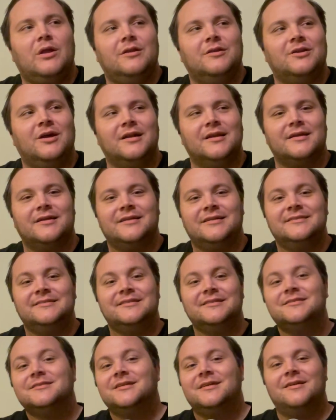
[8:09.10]
not a
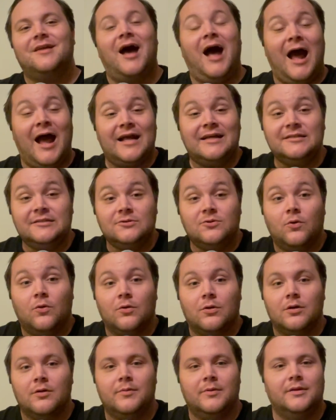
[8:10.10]
consistent high
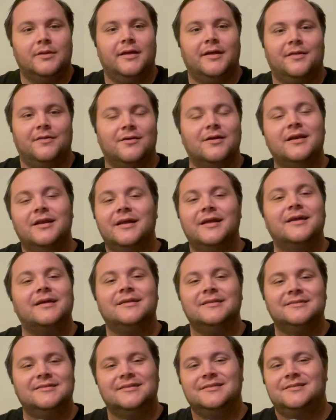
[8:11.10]
score, but like they're going to get
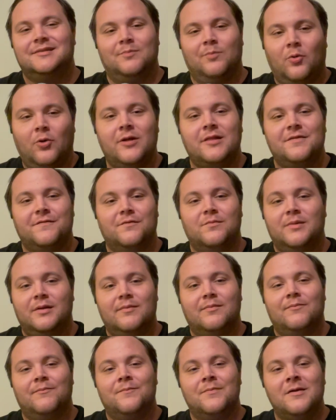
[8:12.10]
consistent points from
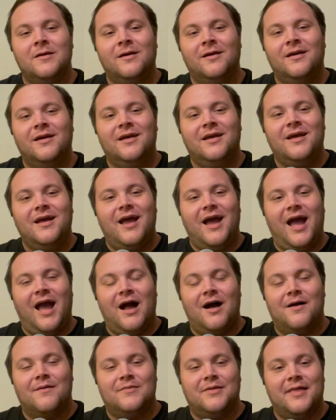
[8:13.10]
him.
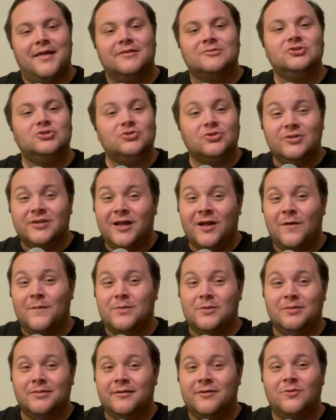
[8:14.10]
And that should help
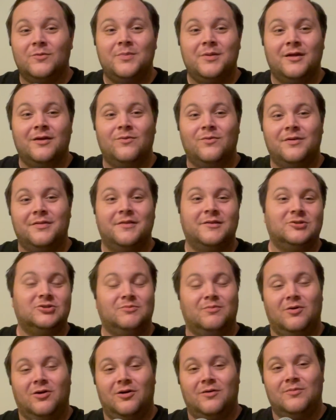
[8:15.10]
a little bit with the
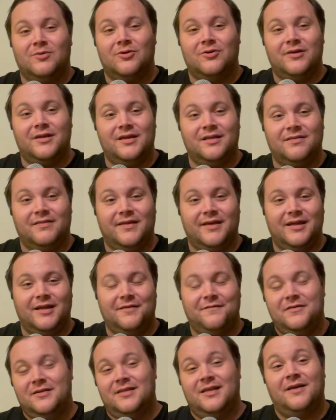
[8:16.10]
Jamal Murray, like
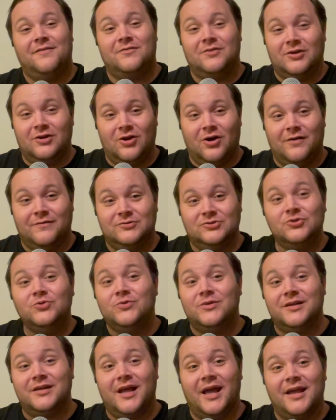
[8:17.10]
if he's having an off
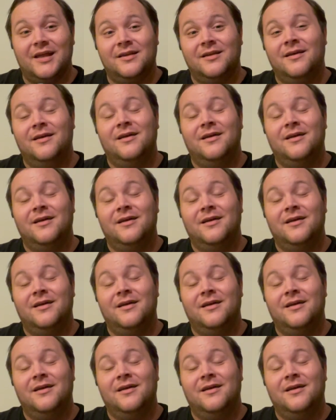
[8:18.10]
shooting night.